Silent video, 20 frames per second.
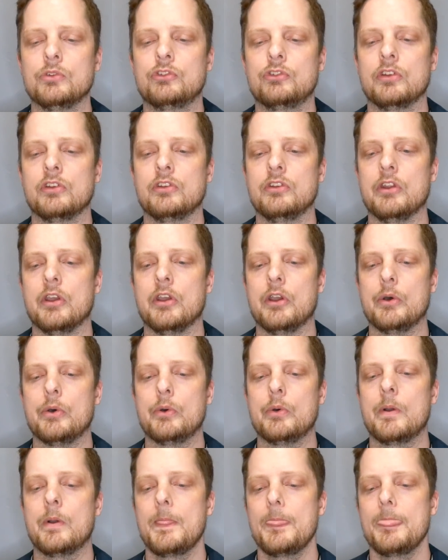you should
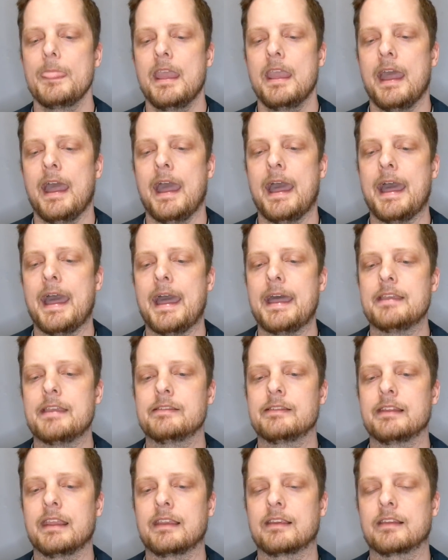know
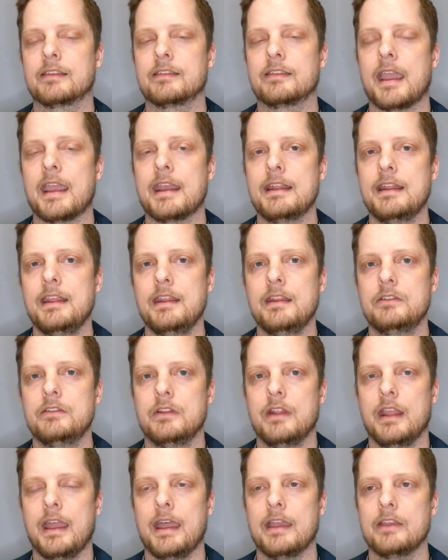as
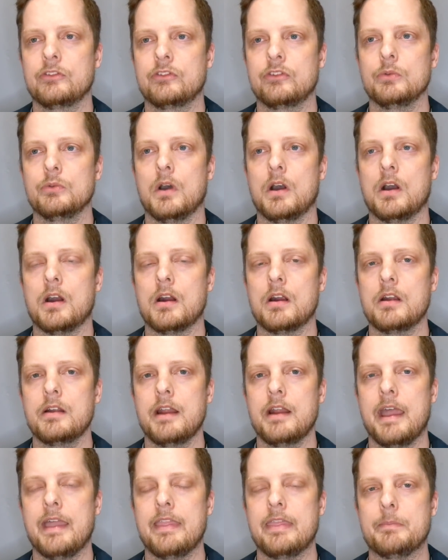excited as you
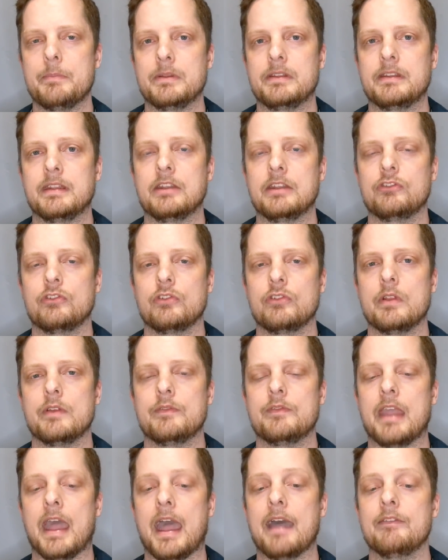are at the potential
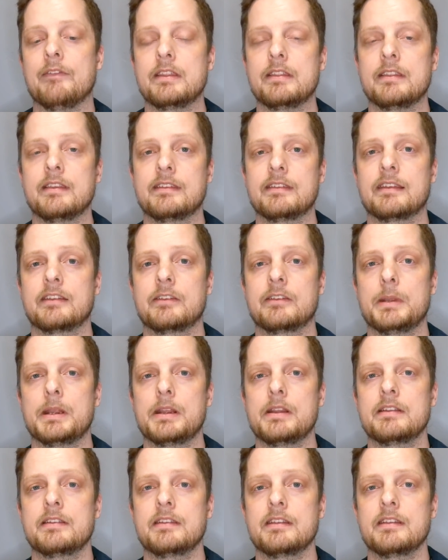of having these
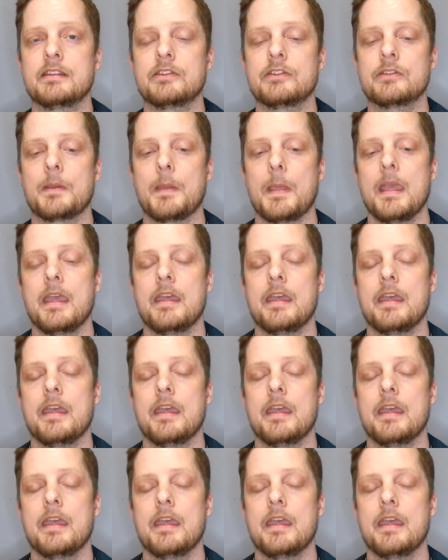experiences,